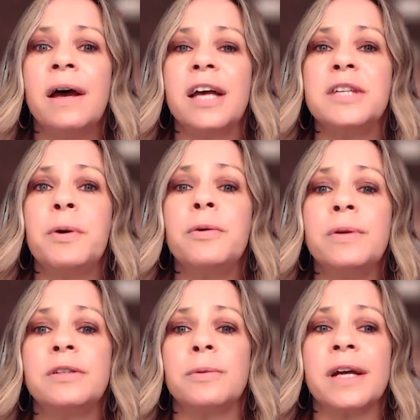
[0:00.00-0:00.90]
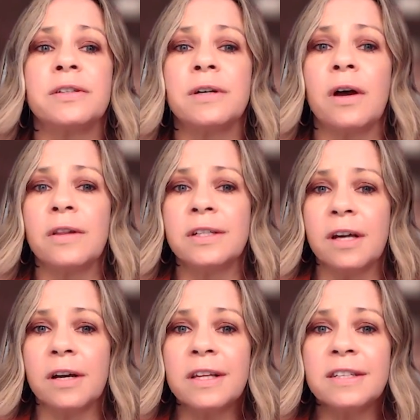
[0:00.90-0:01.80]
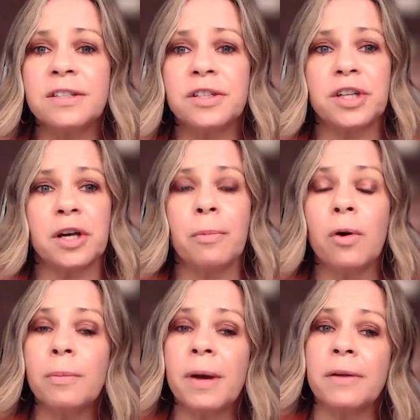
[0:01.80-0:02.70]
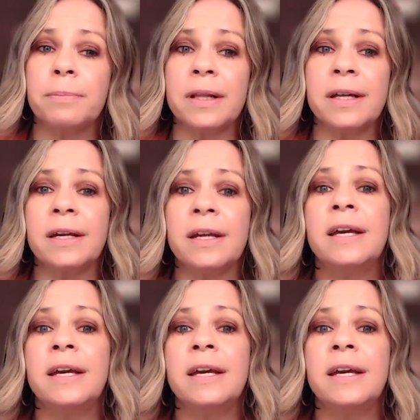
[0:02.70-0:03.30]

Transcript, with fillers: I spoke with director Cullen Douglas to share more about Billy,